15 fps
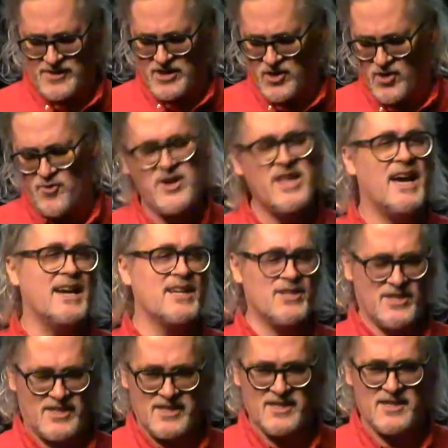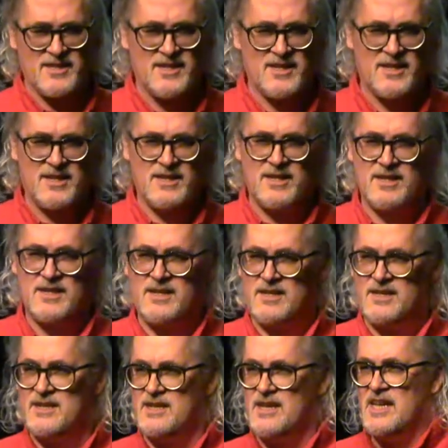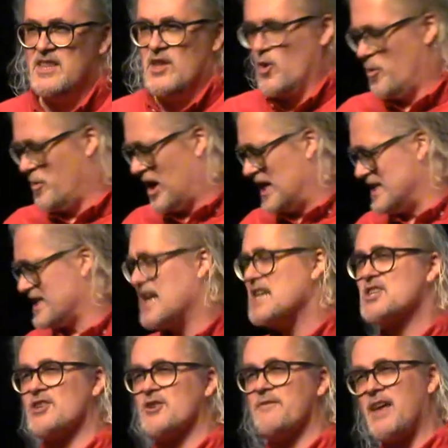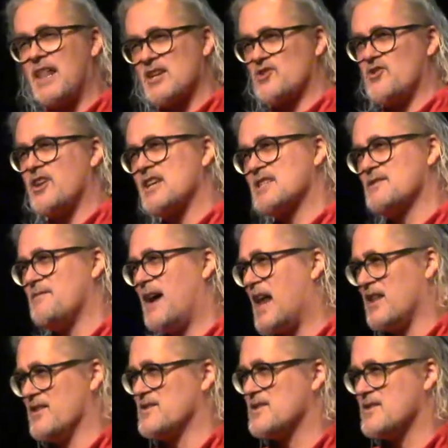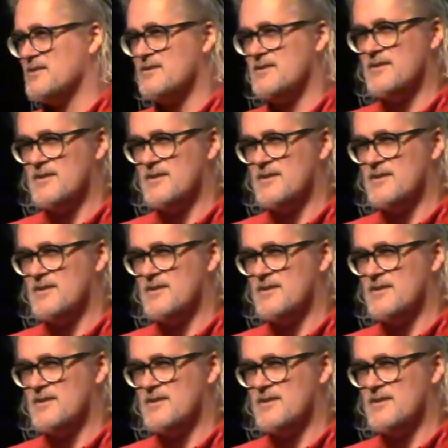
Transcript: security agencies and the normalisation of electronic surveillance.